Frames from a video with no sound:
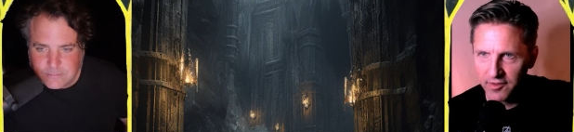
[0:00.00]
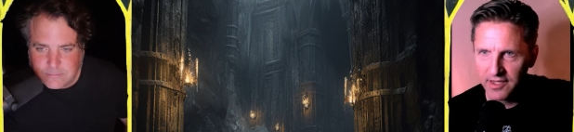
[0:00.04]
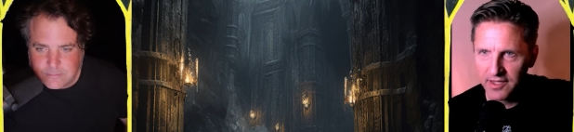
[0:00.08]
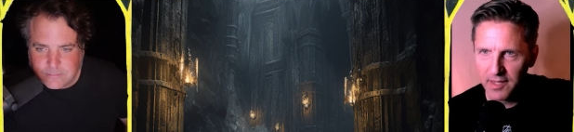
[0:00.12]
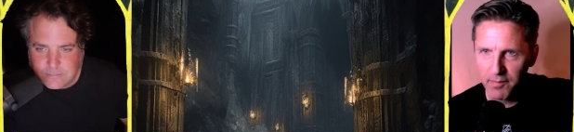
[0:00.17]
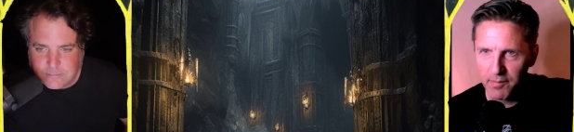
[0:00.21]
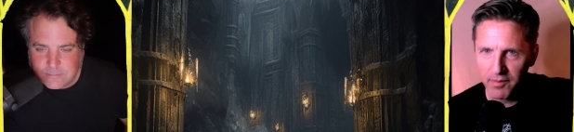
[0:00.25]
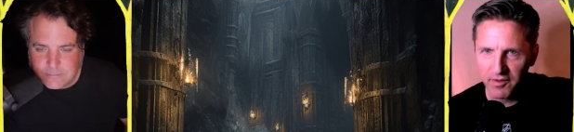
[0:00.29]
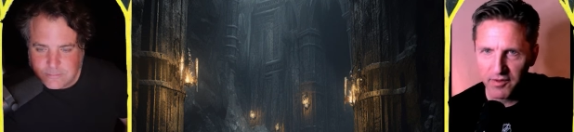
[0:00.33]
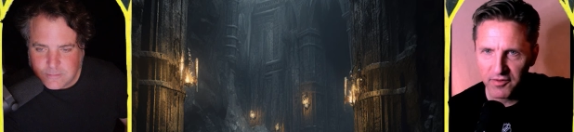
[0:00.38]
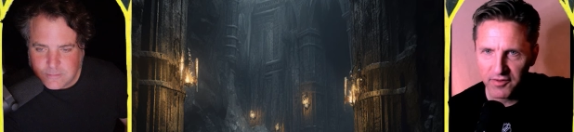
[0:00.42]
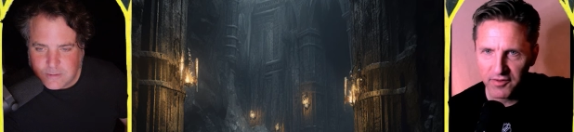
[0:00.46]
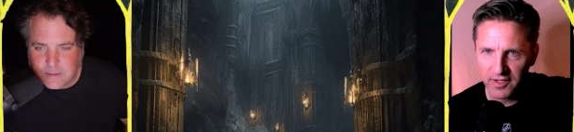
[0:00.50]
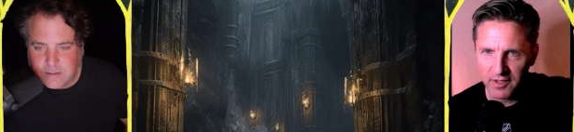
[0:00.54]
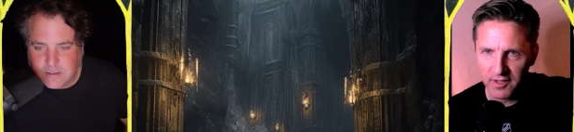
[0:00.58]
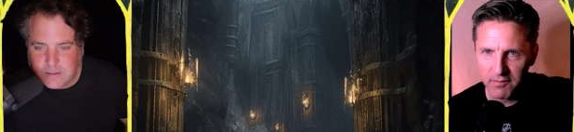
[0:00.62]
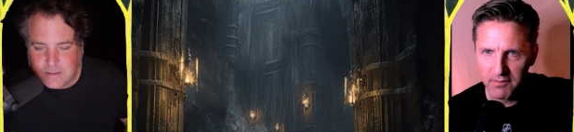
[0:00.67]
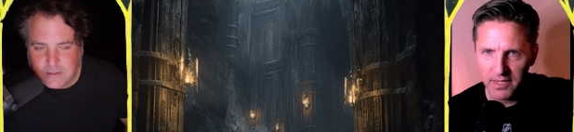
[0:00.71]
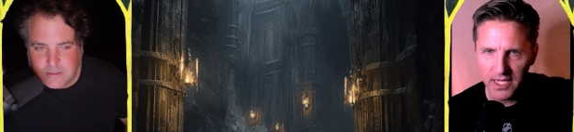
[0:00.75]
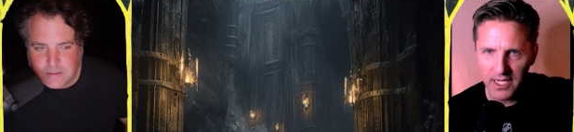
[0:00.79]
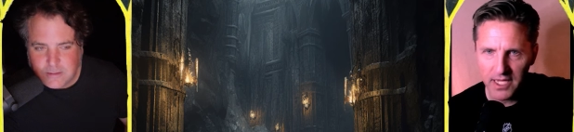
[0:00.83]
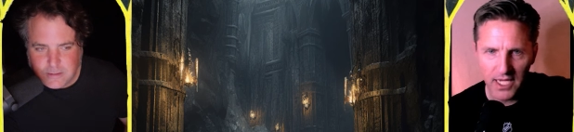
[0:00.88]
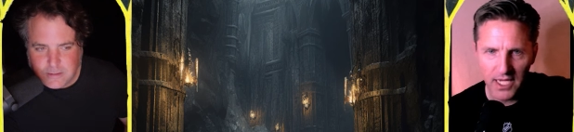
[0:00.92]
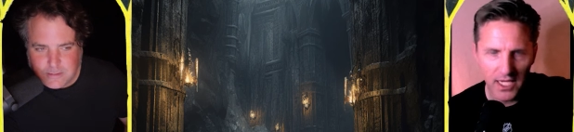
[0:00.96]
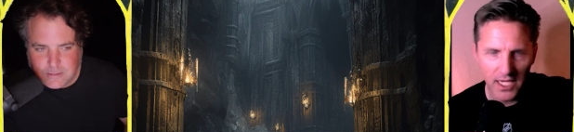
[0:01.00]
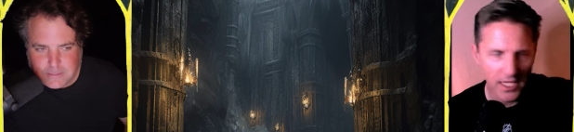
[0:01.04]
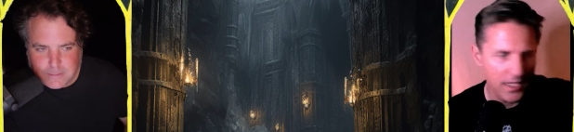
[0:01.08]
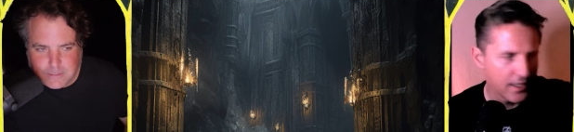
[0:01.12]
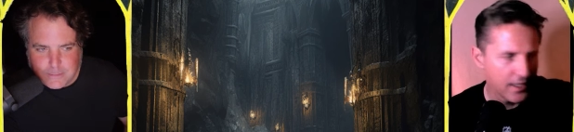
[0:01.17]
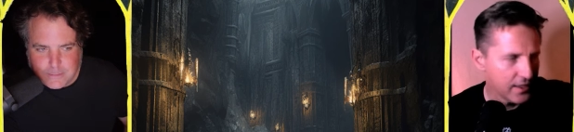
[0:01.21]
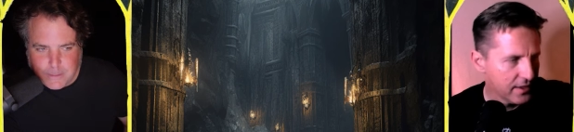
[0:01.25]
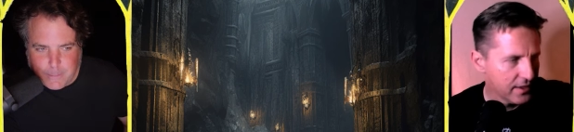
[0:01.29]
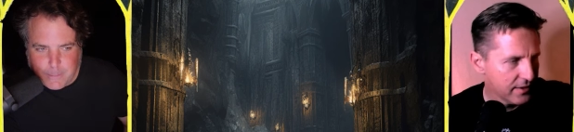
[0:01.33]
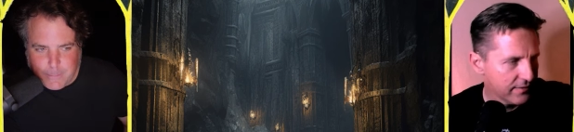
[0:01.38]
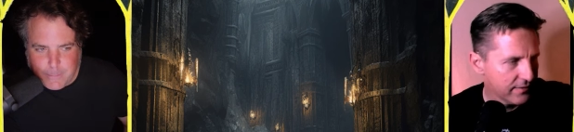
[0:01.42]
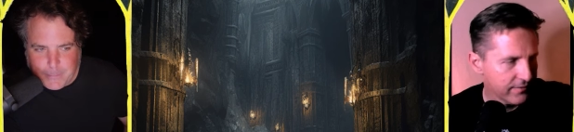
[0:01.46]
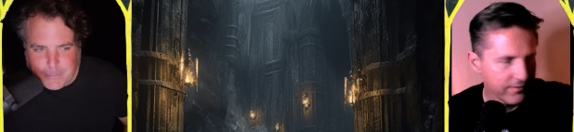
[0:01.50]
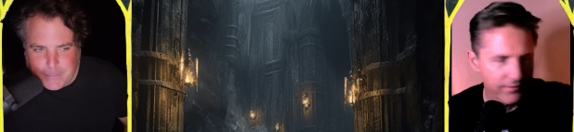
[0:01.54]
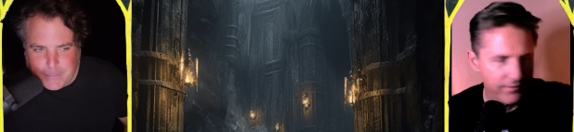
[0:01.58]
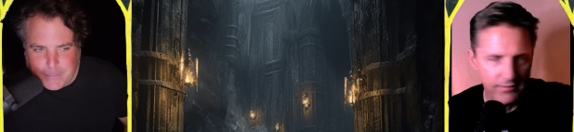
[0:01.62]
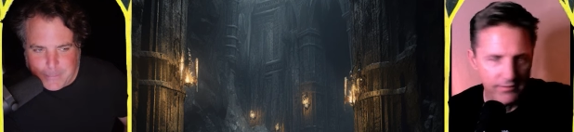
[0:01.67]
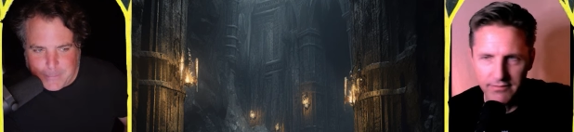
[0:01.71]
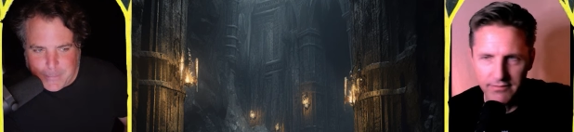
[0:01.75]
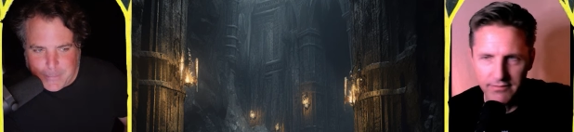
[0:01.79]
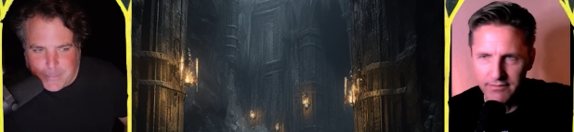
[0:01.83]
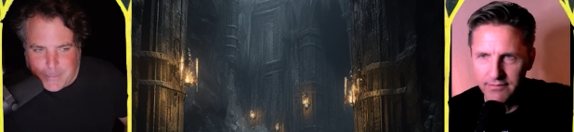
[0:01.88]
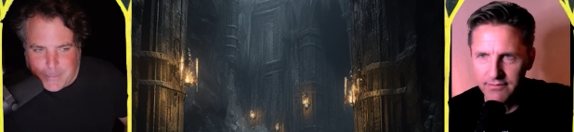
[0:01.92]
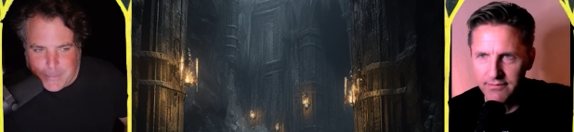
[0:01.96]
Speaker 1: a tempest in me. There's tempest in
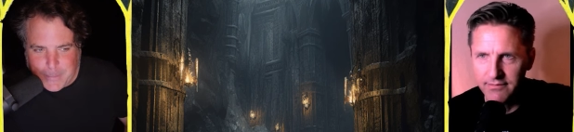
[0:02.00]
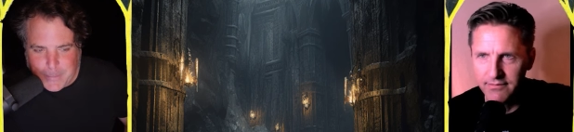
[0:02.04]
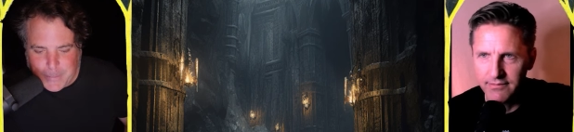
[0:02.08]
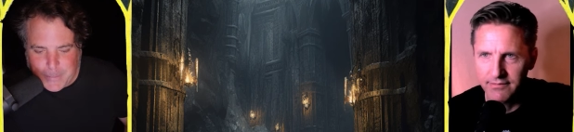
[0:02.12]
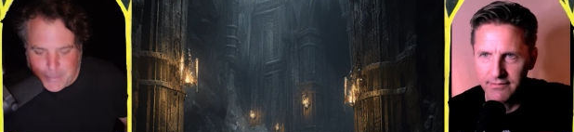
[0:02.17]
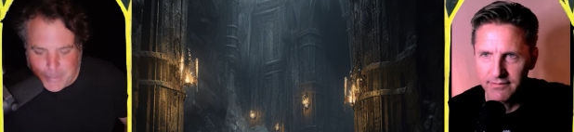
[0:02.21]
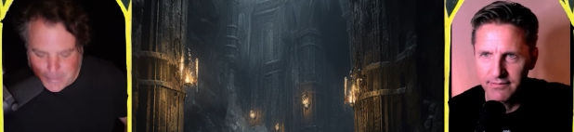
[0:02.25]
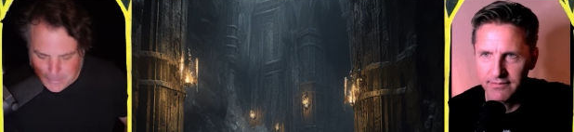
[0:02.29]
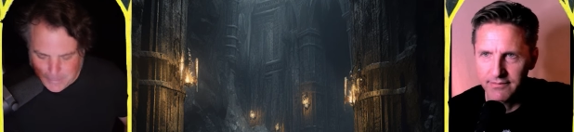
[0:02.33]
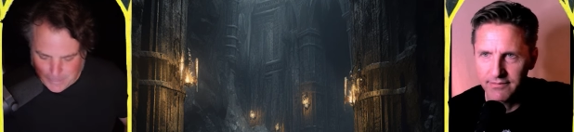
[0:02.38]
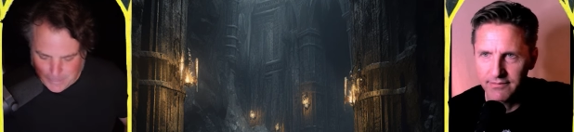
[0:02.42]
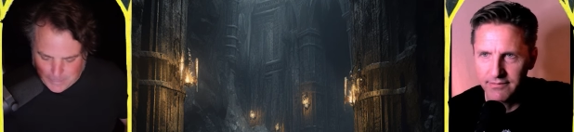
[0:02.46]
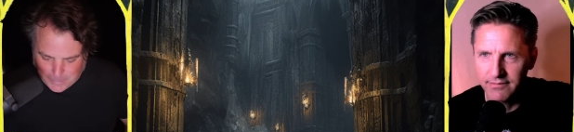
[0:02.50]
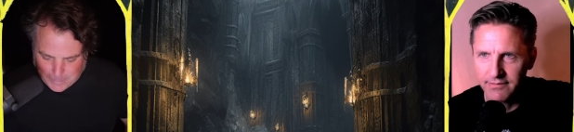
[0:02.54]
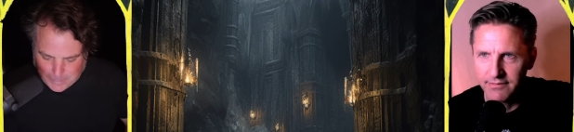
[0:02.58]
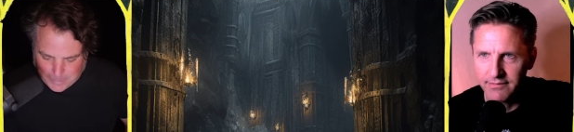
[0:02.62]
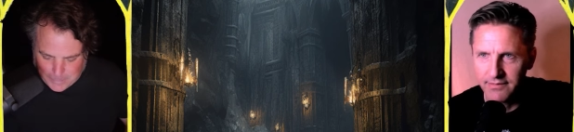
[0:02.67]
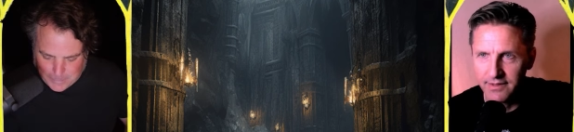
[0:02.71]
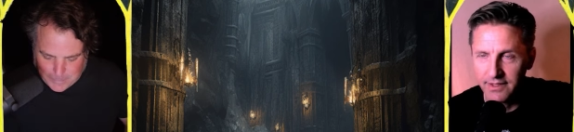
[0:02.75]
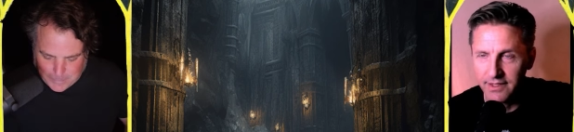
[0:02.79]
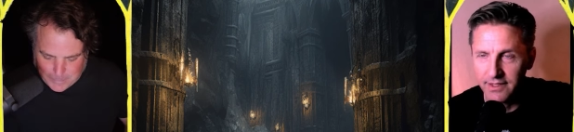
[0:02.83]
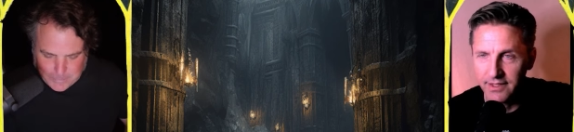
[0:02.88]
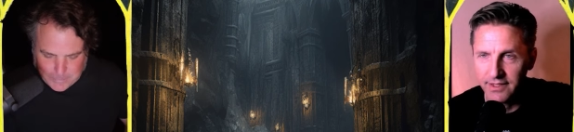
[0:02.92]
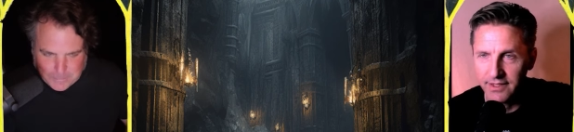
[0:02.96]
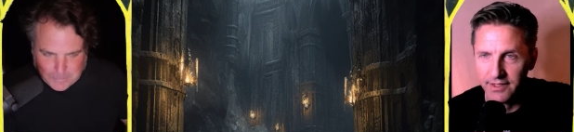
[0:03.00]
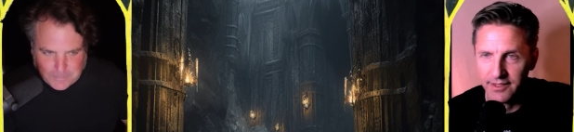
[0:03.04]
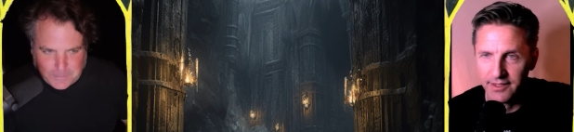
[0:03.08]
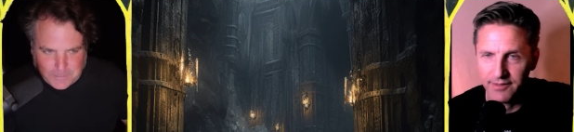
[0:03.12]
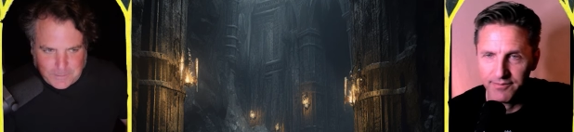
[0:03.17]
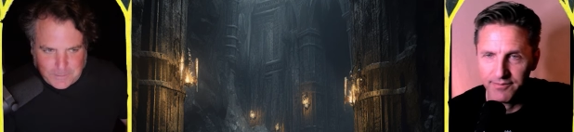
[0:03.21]
me. so,